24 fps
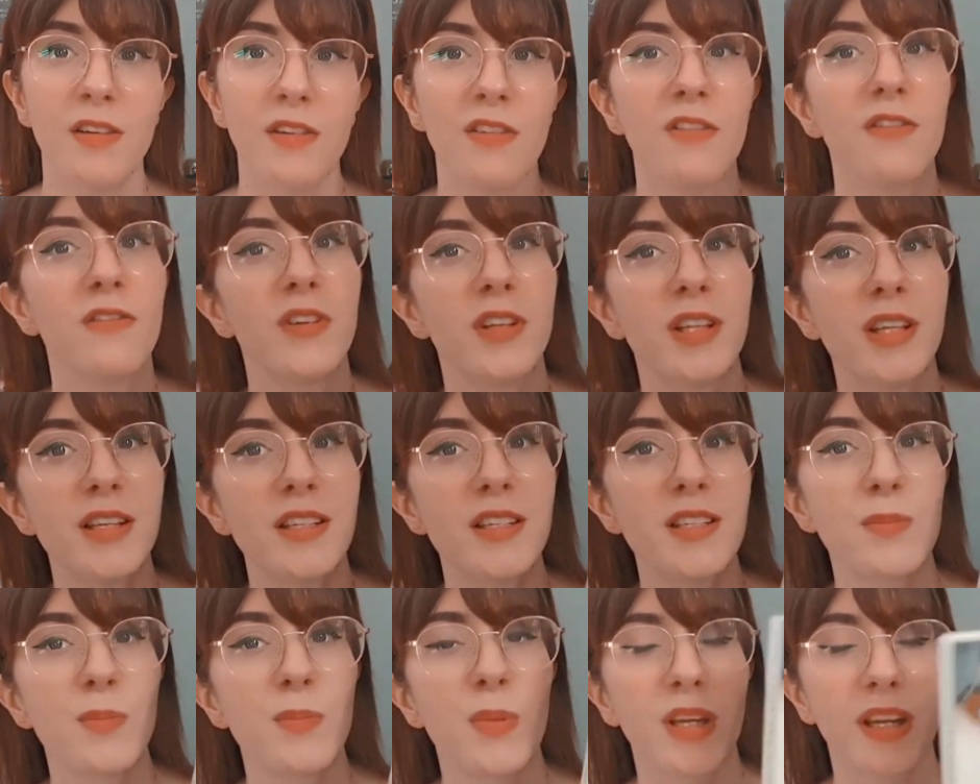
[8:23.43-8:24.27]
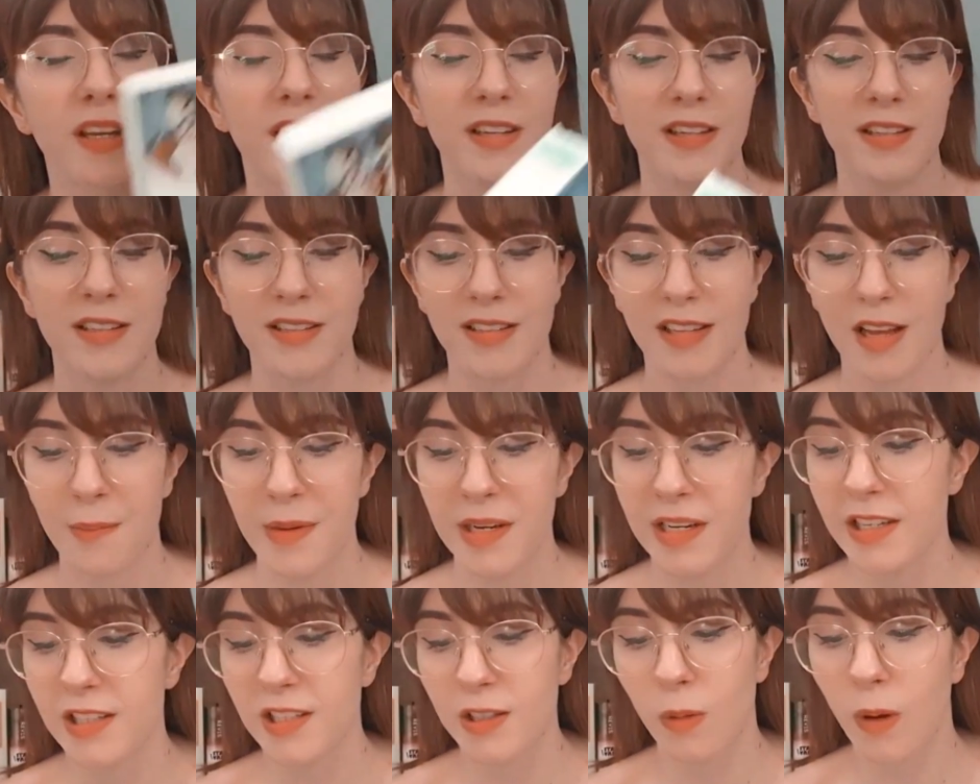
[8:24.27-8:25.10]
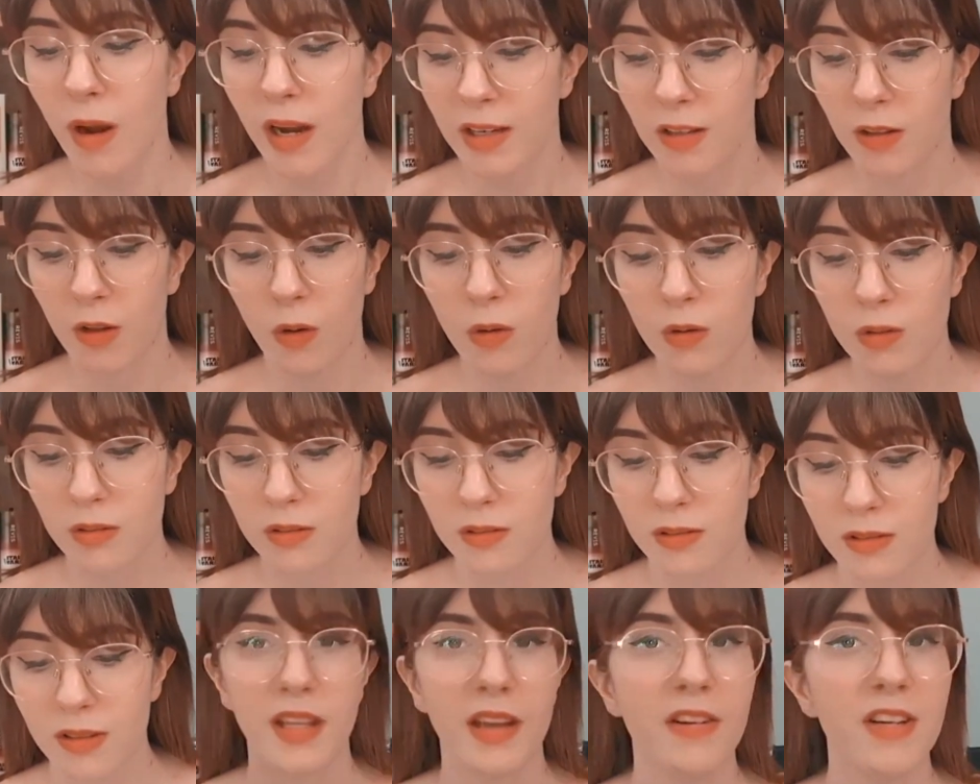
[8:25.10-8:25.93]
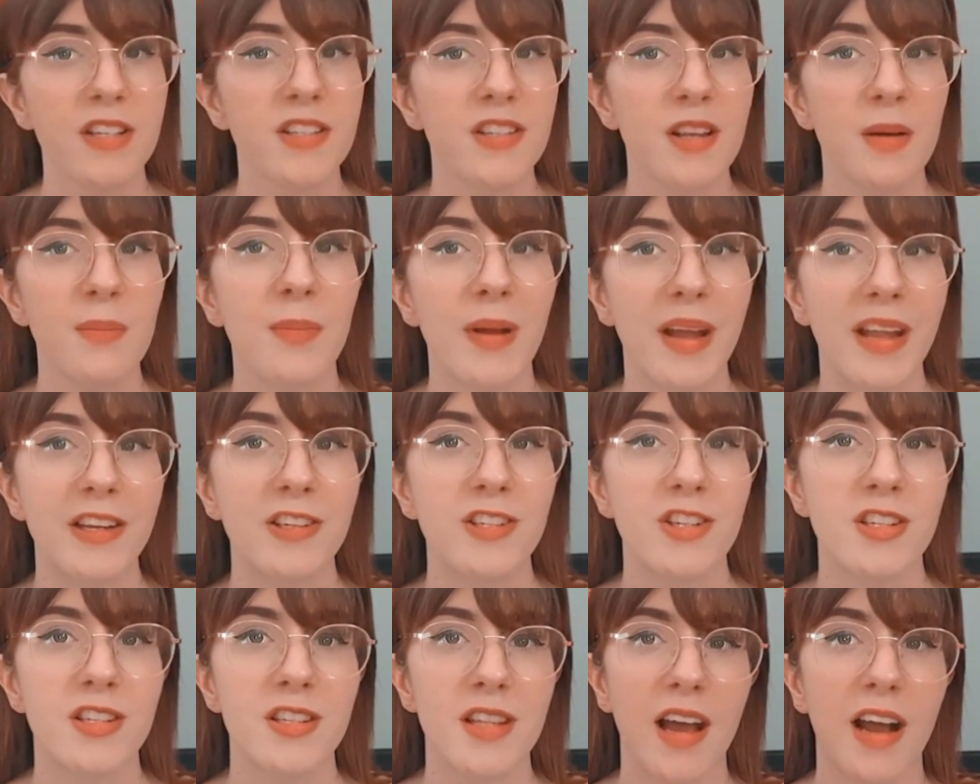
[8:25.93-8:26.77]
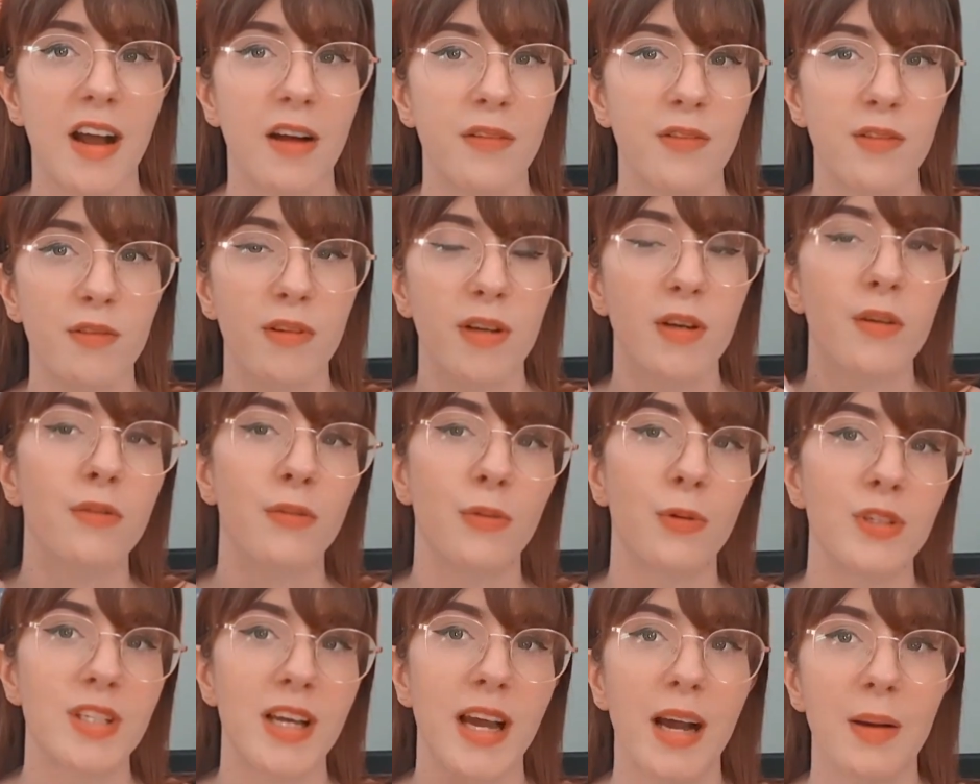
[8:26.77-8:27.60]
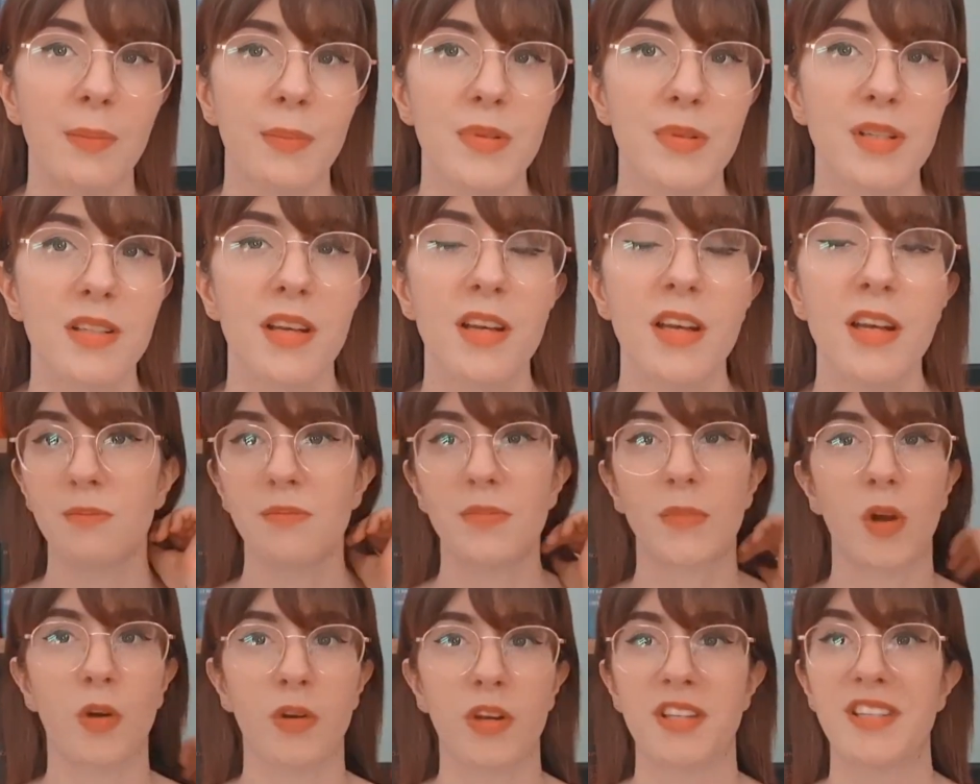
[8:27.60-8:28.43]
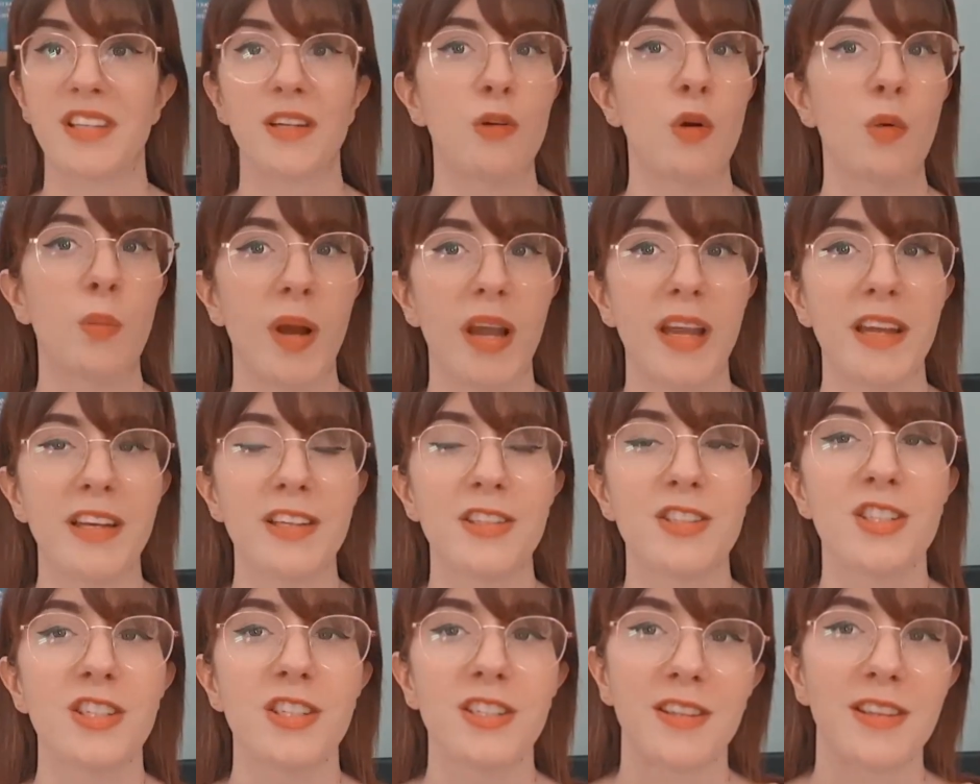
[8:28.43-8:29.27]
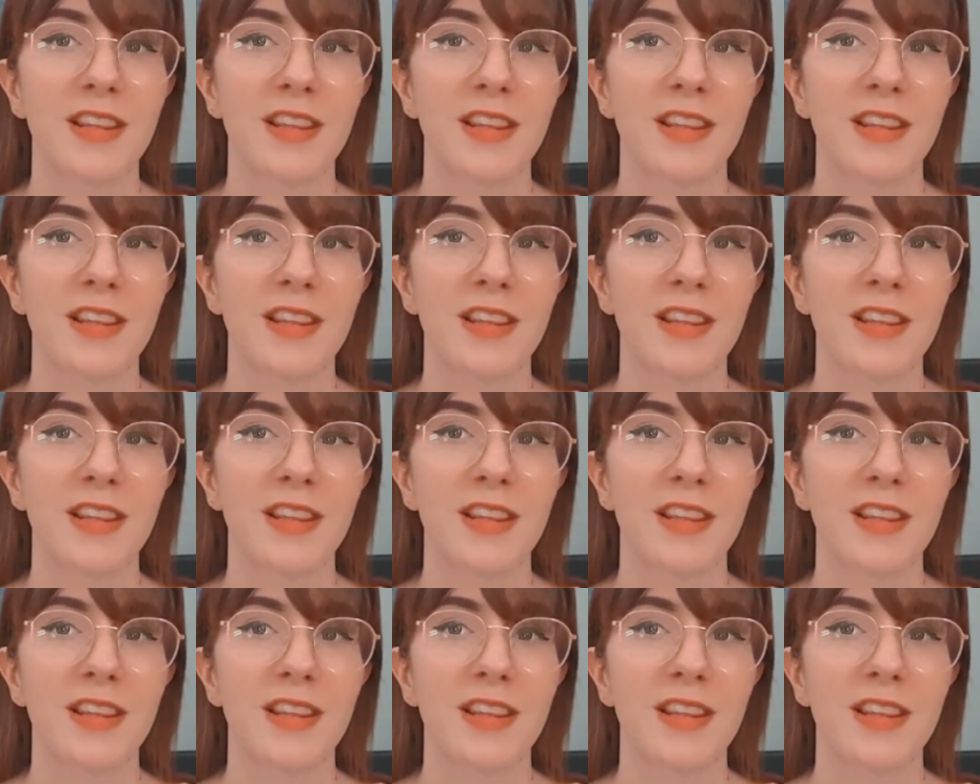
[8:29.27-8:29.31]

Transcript: for this because, I mean, it's quite long. There are some pages that have 3 or 4 tabs on a single page.